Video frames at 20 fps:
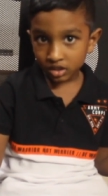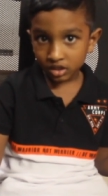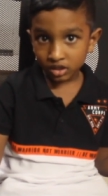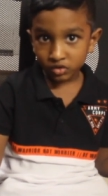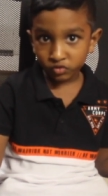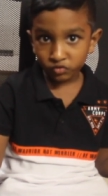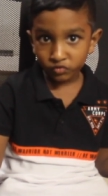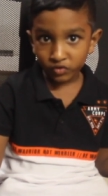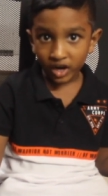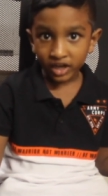
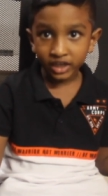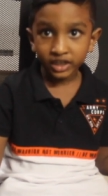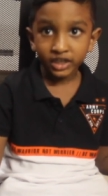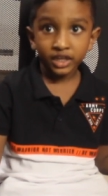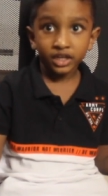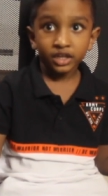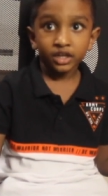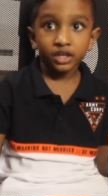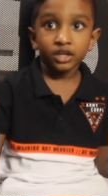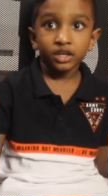infant.
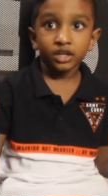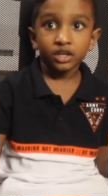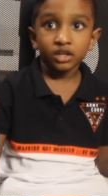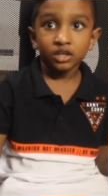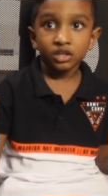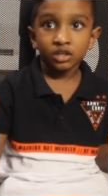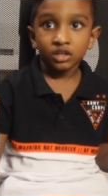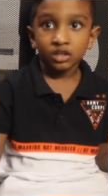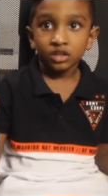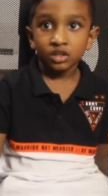House of
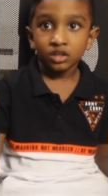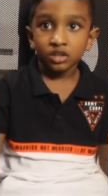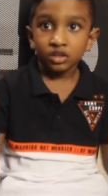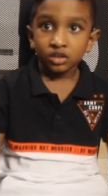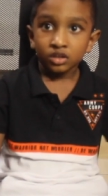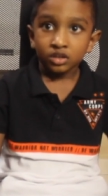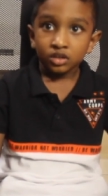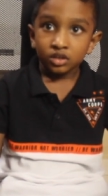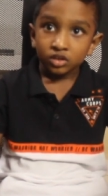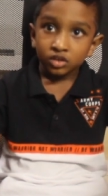following animals:
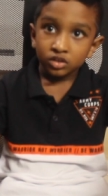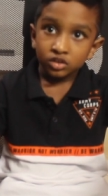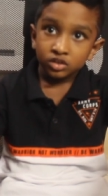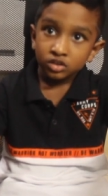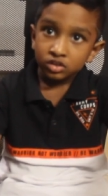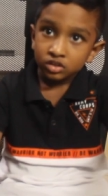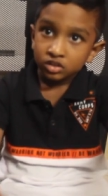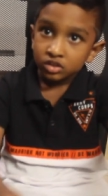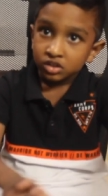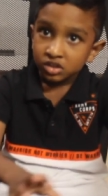horse,